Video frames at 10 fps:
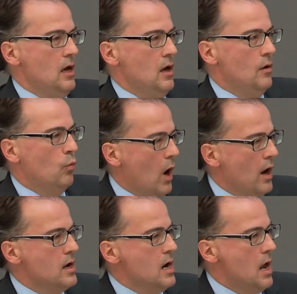
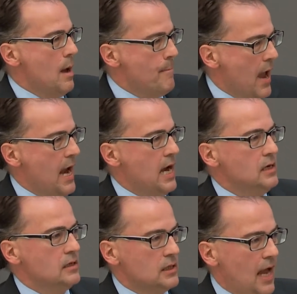One main
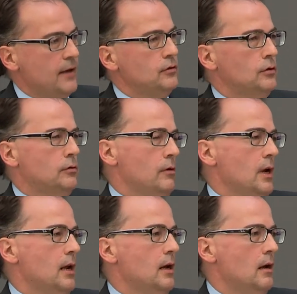
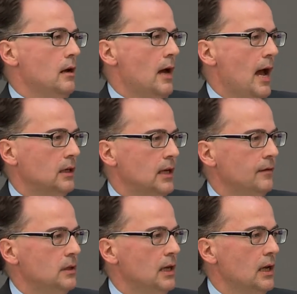statutory
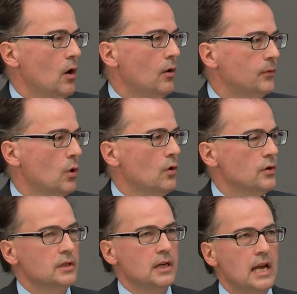activity, of
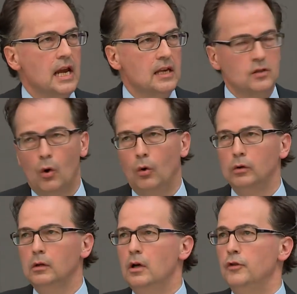course, is
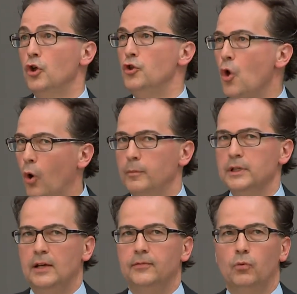all the
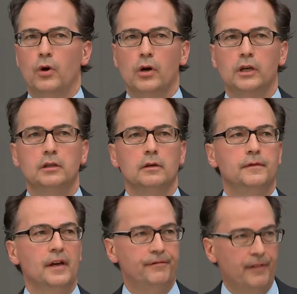normative work, the
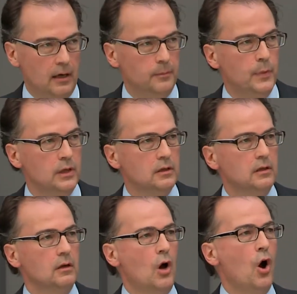development
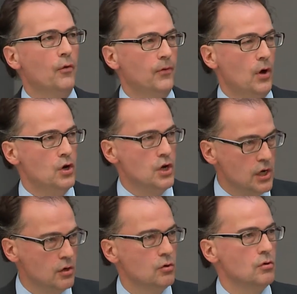of
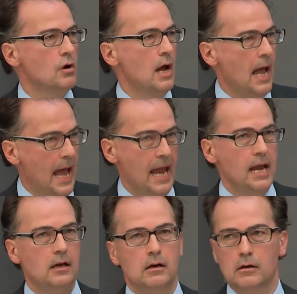new
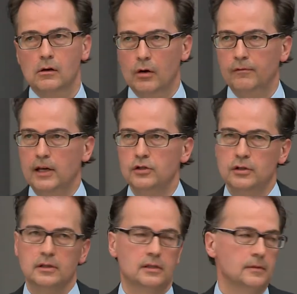Hague
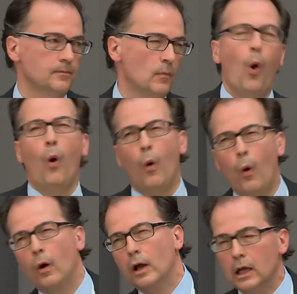Conventions,
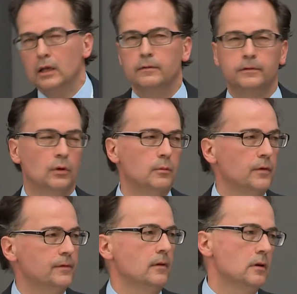or in the form of
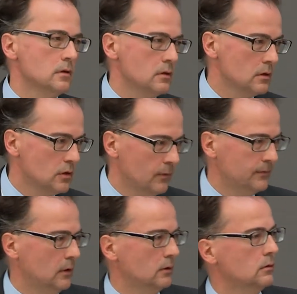soft
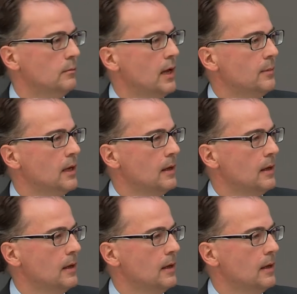law, maybe.